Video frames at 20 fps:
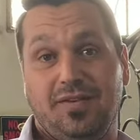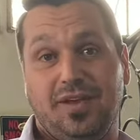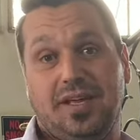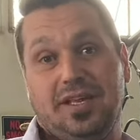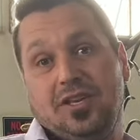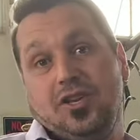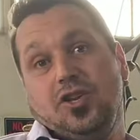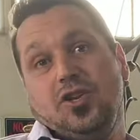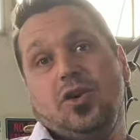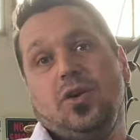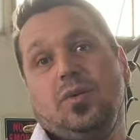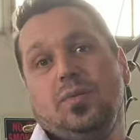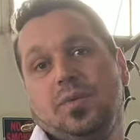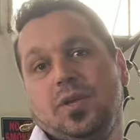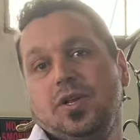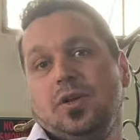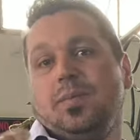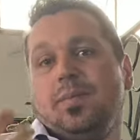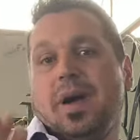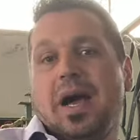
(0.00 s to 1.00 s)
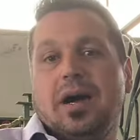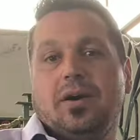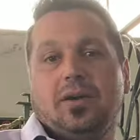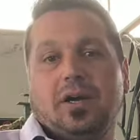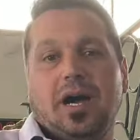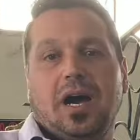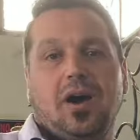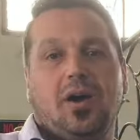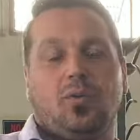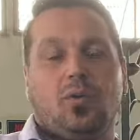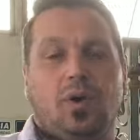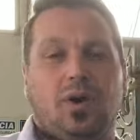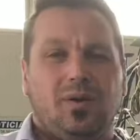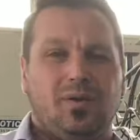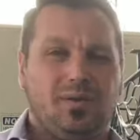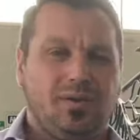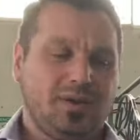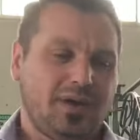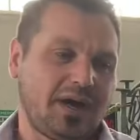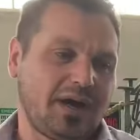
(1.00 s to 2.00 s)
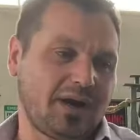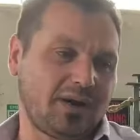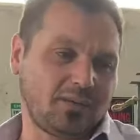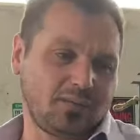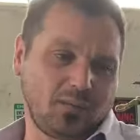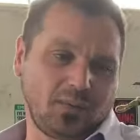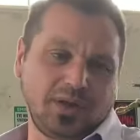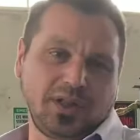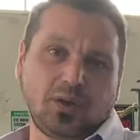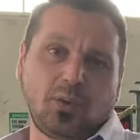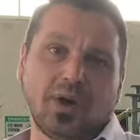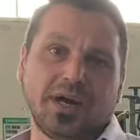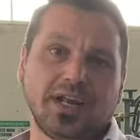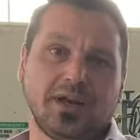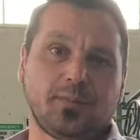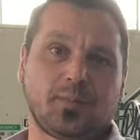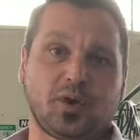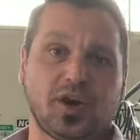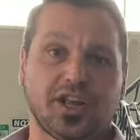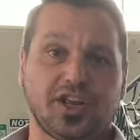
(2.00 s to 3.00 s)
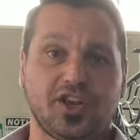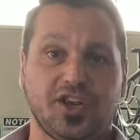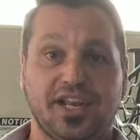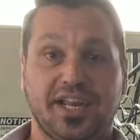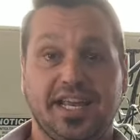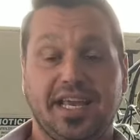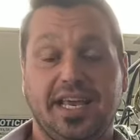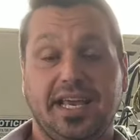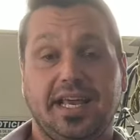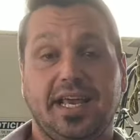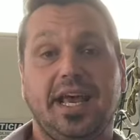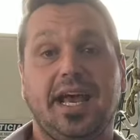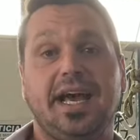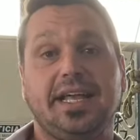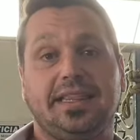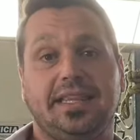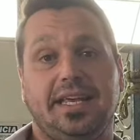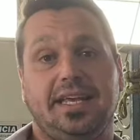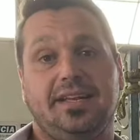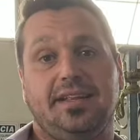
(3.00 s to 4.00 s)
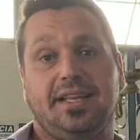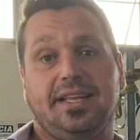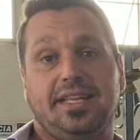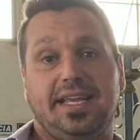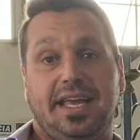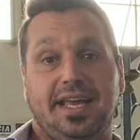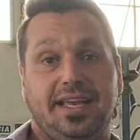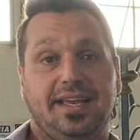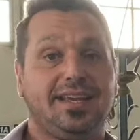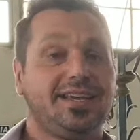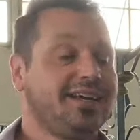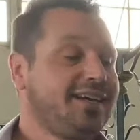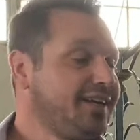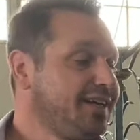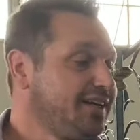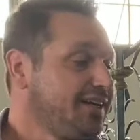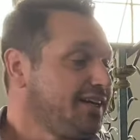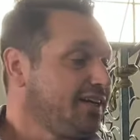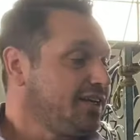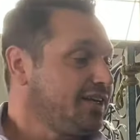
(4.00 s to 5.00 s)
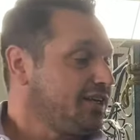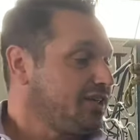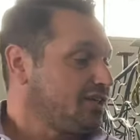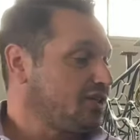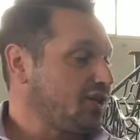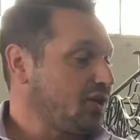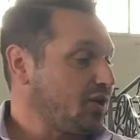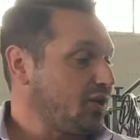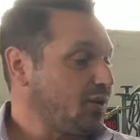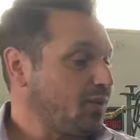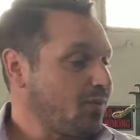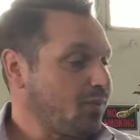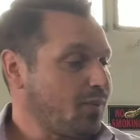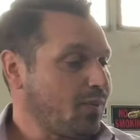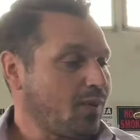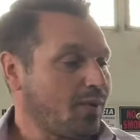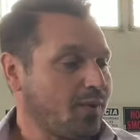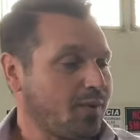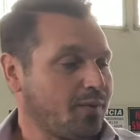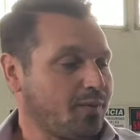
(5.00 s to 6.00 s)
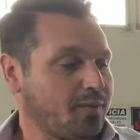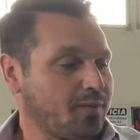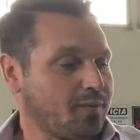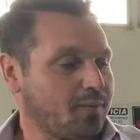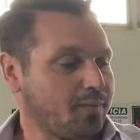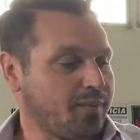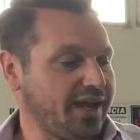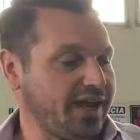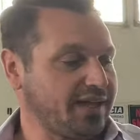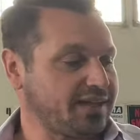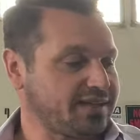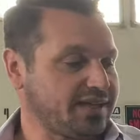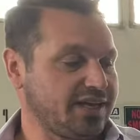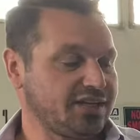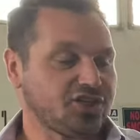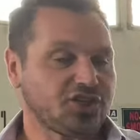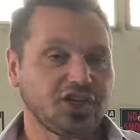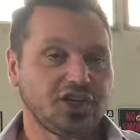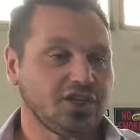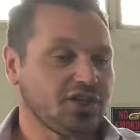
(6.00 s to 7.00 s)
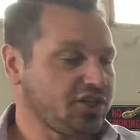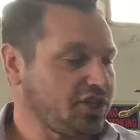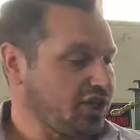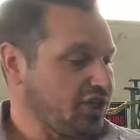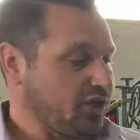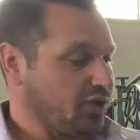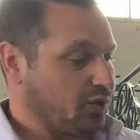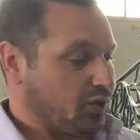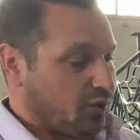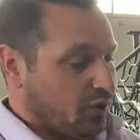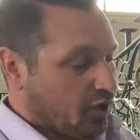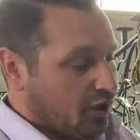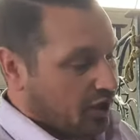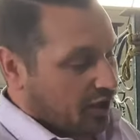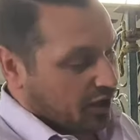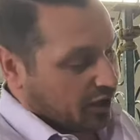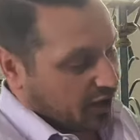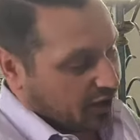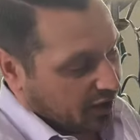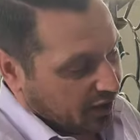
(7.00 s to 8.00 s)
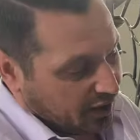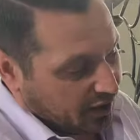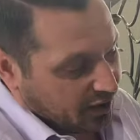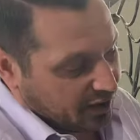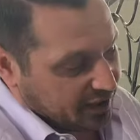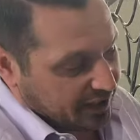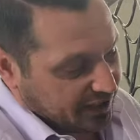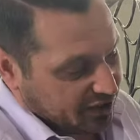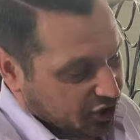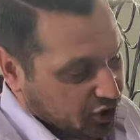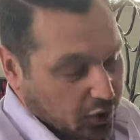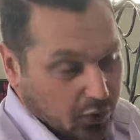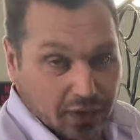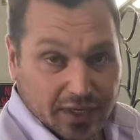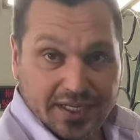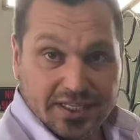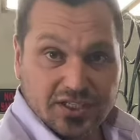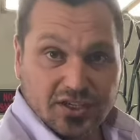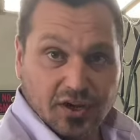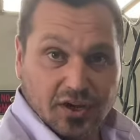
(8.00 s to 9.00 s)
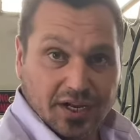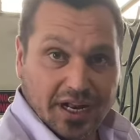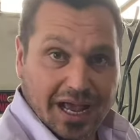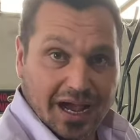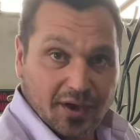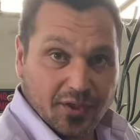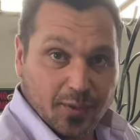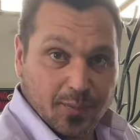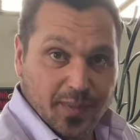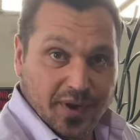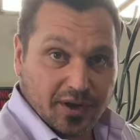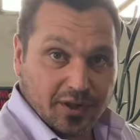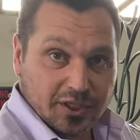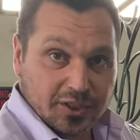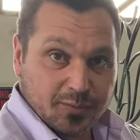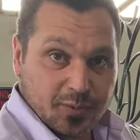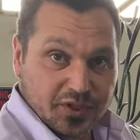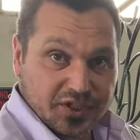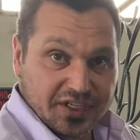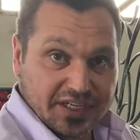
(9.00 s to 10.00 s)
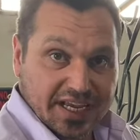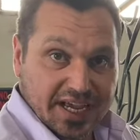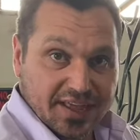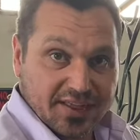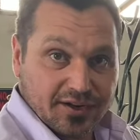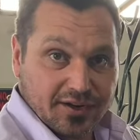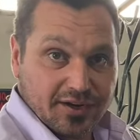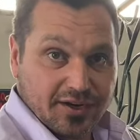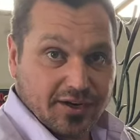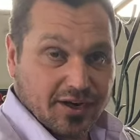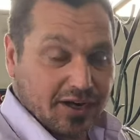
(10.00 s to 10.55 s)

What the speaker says: and how what kind of product you're going to get at the end of the day. So pay attention to the joints on how the metal is put together,